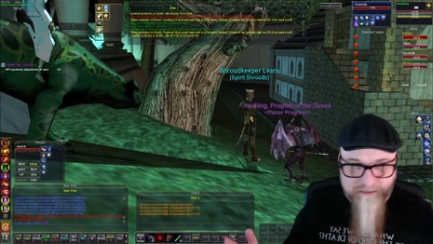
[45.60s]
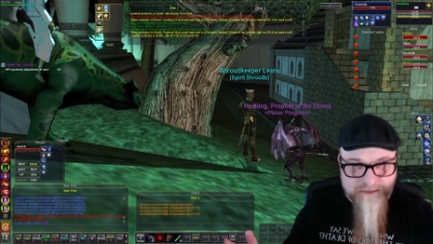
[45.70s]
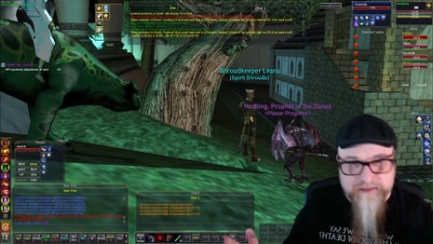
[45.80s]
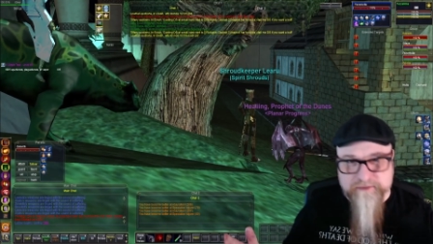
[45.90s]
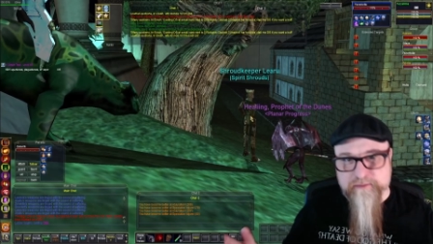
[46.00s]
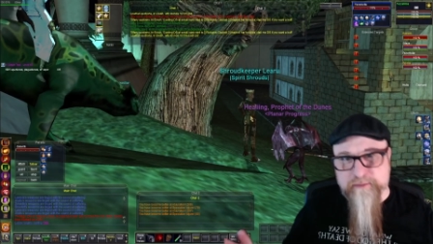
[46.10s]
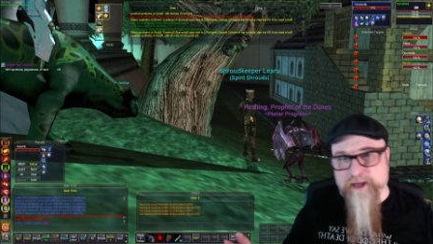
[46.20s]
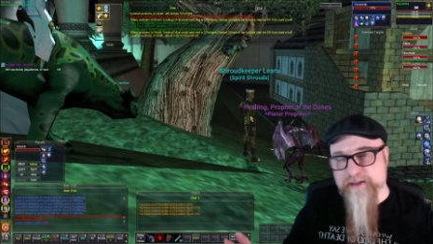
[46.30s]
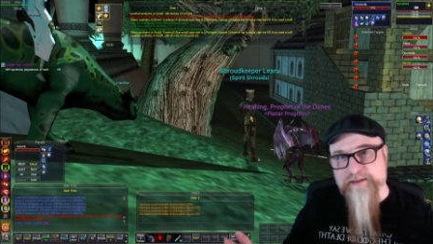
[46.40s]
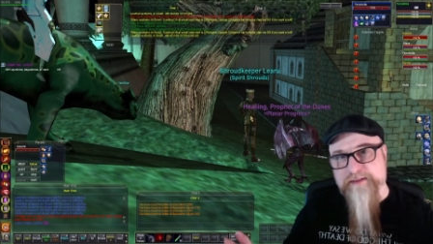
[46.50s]
different
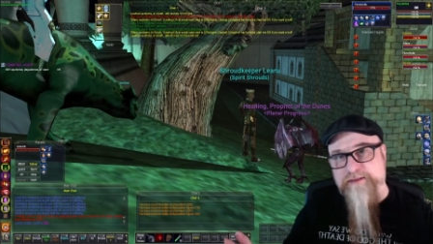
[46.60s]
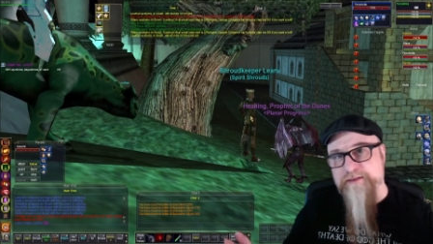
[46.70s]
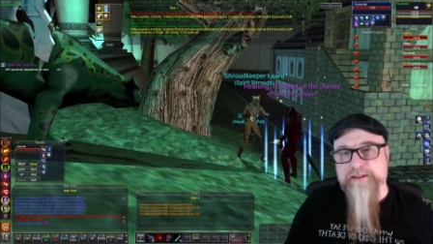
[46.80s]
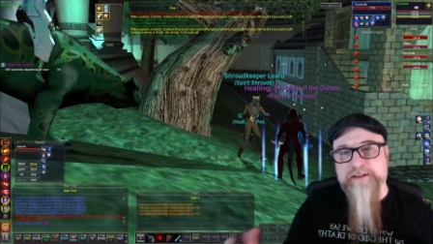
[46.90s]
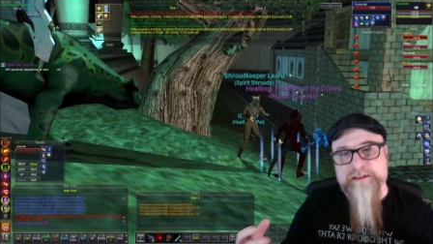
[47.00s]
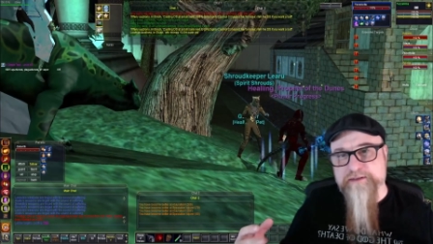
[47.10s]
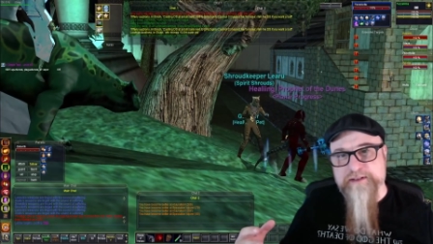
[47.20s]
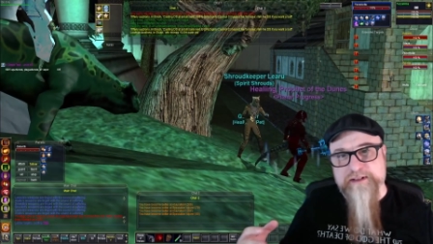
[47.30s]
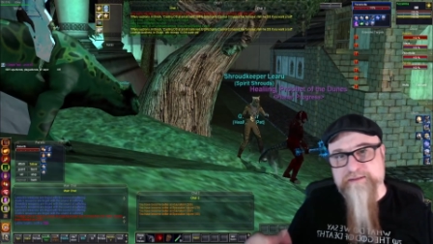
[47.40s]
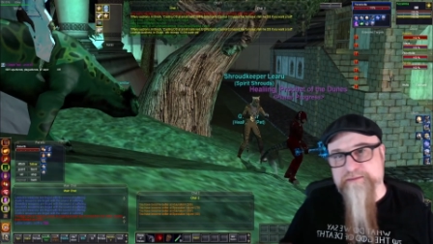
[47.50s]
buttons, you
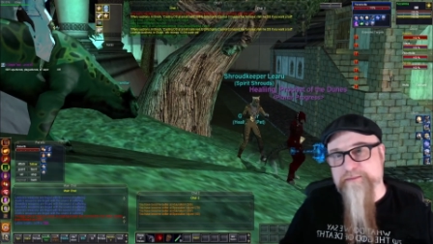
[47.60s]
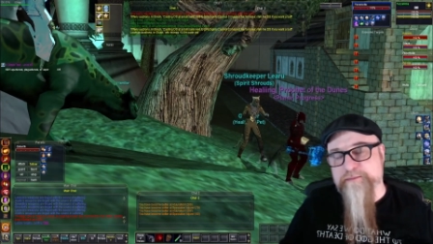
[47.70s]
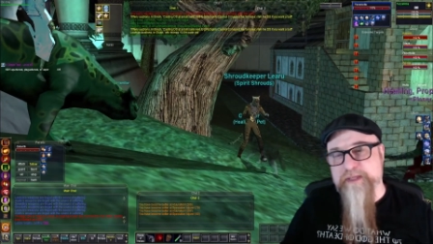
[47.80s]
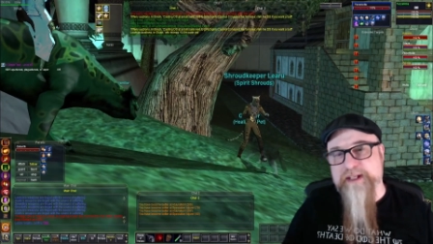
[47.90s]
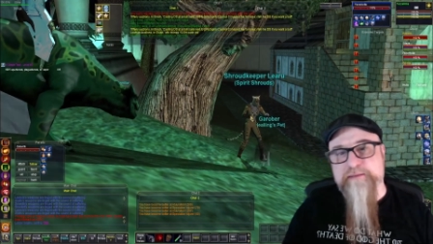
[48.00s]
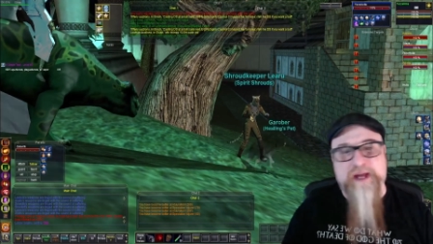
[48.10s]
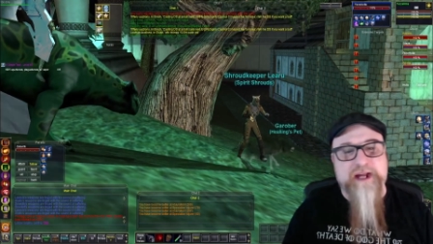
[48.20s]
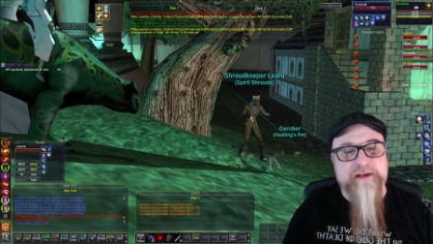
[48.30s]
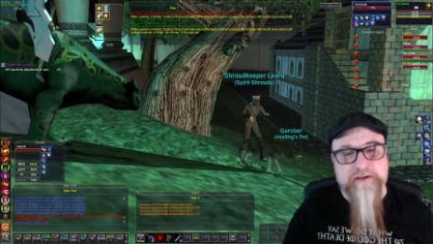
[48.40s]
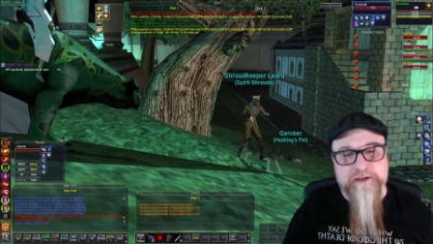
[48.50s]
can make a
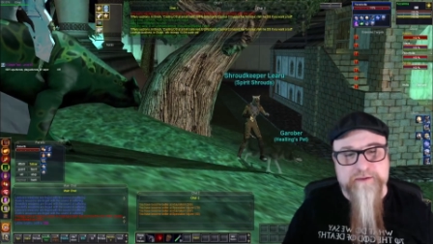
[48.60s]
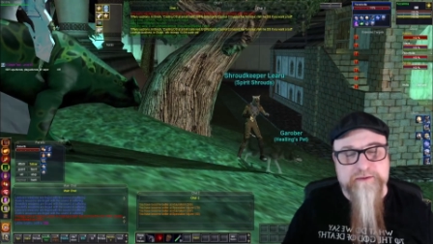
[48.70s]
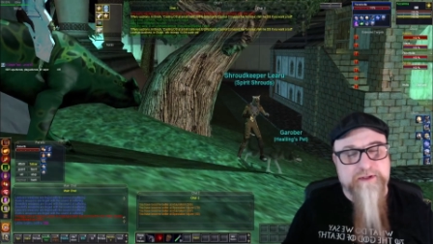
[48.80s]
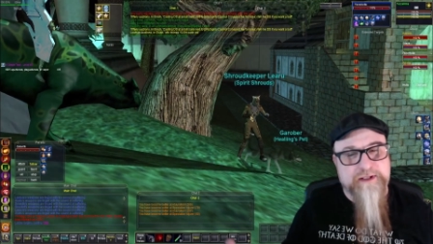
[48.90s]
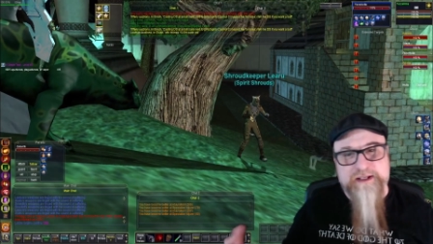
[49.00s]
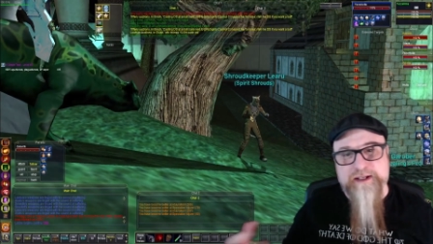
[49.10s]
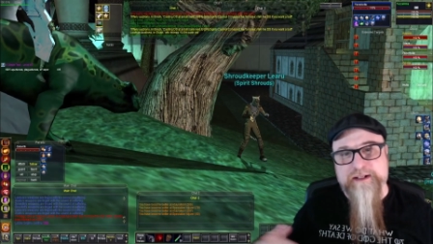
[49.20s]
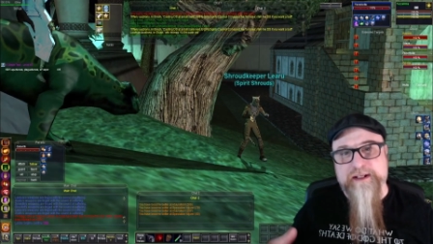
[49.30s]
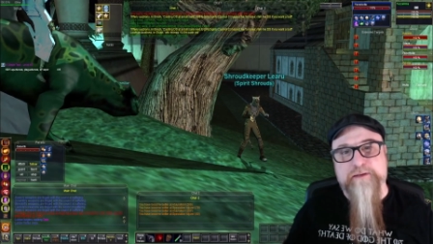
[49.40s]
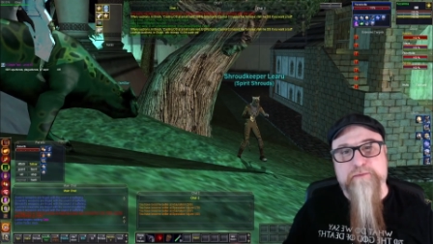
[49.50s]
macro and
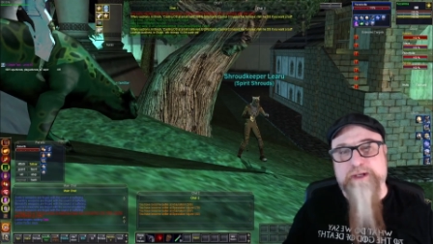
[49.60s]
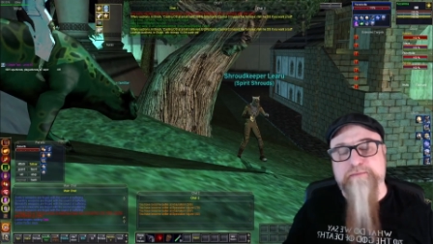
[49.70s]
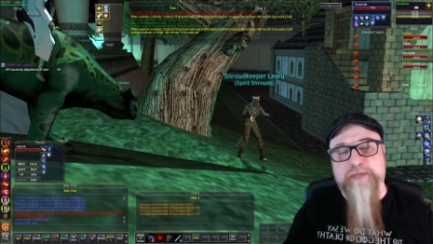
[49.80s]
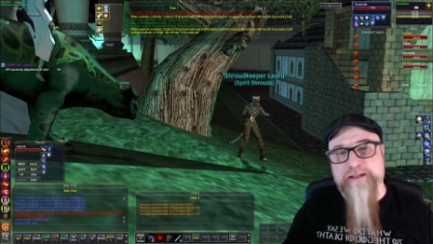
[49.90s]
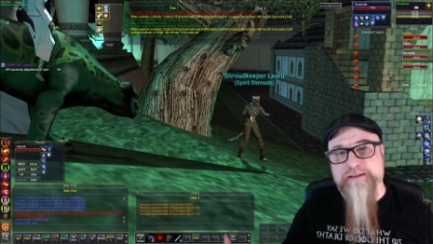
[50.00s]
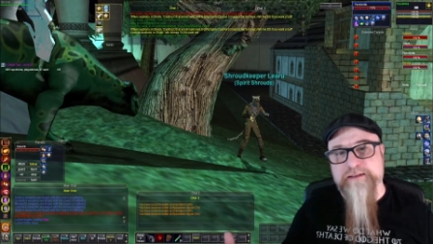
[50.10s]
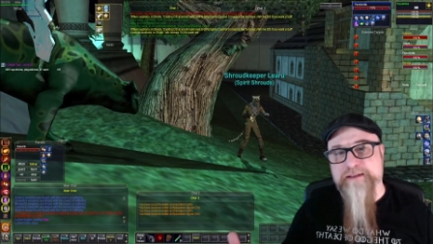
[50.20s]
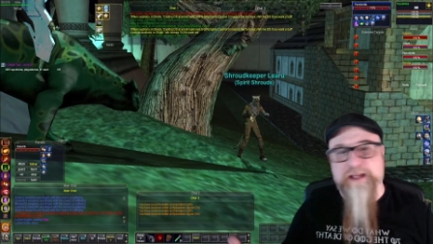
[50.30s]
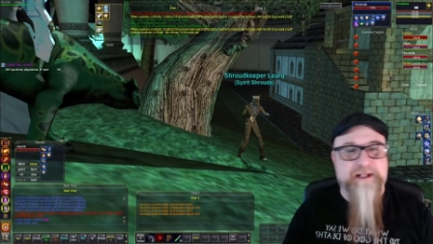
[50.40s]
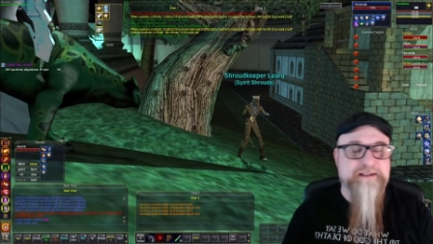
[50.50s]
hit one button
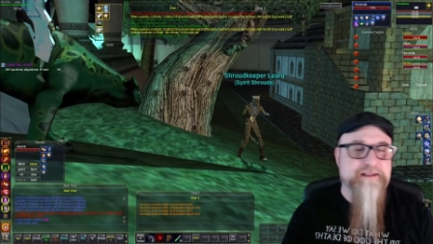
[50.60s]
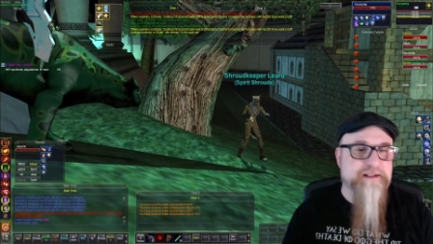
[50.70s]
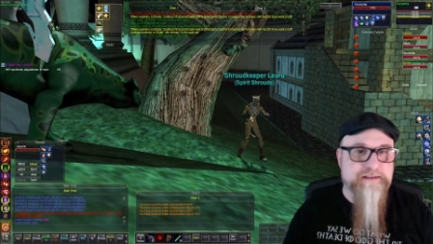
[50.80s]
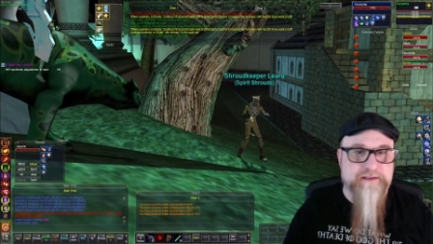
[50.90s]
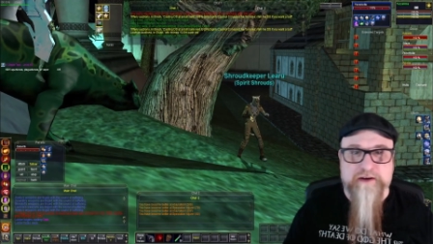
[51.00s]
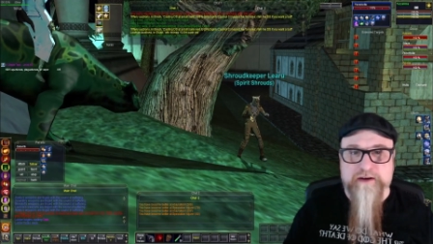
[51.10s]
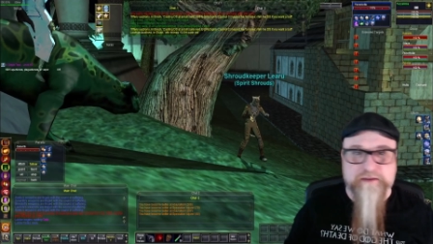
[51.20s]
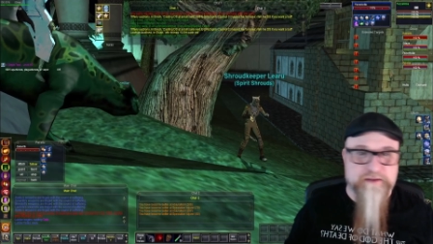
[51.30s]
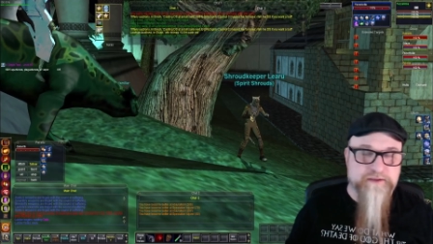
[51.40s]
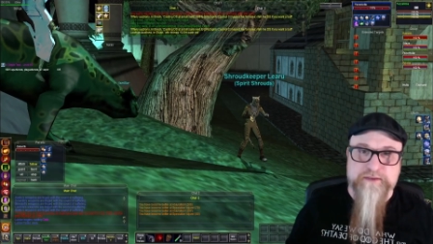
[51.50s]
and it does all
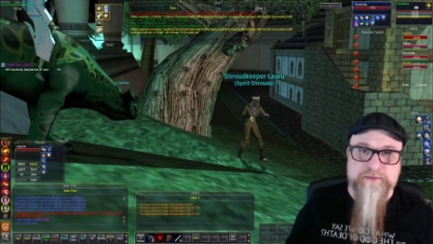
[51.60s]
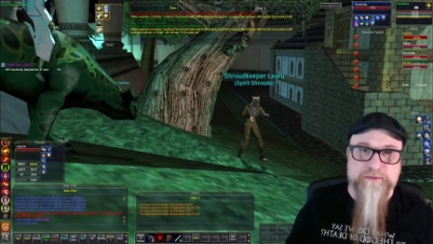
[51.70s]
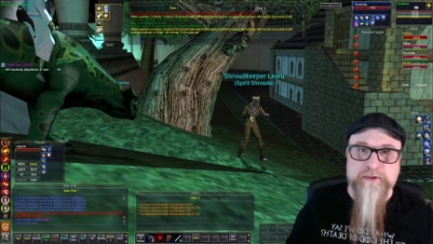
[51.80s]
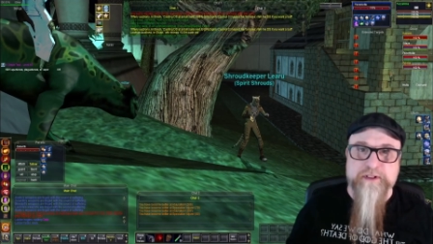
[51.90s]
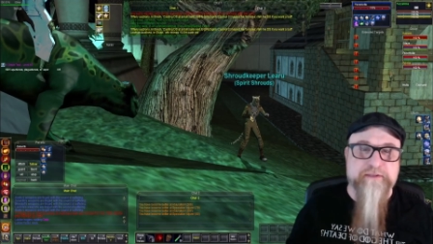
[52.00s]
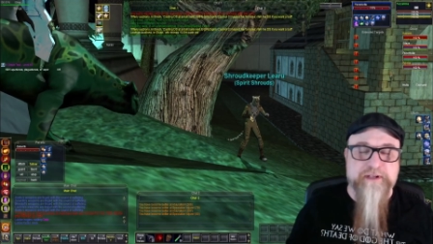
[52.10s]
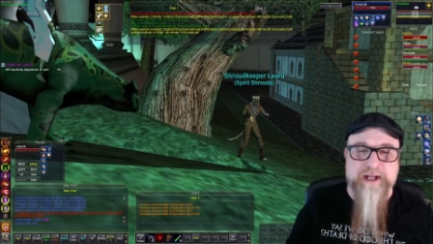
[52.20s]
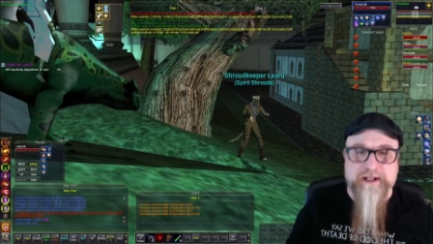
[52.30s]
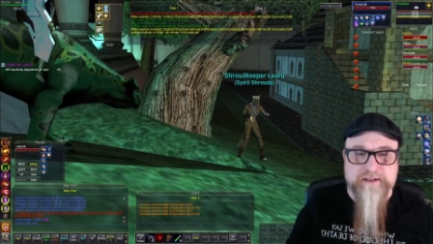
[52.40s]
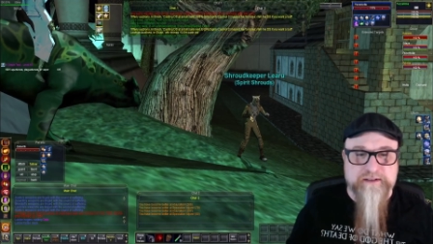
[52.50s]
those four different
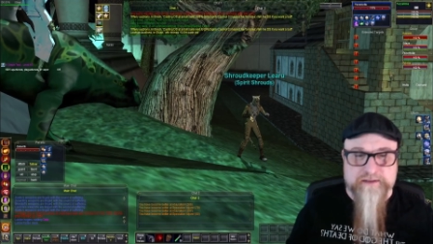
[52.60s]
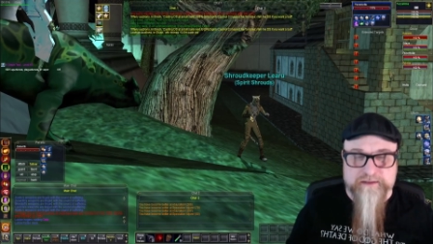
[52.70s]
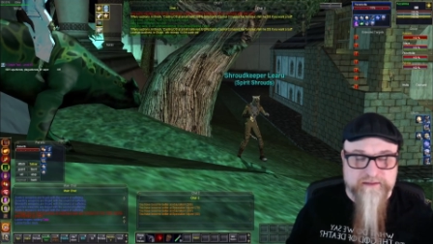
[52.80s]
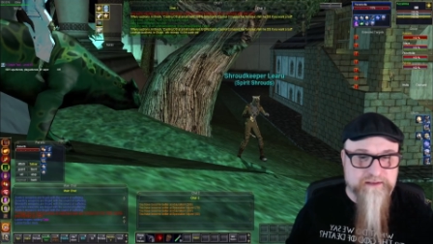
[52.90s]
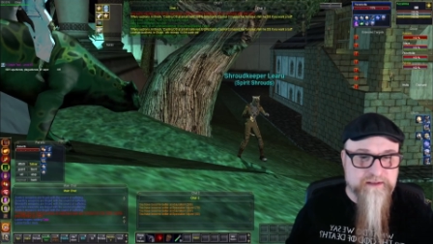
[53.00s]
actions.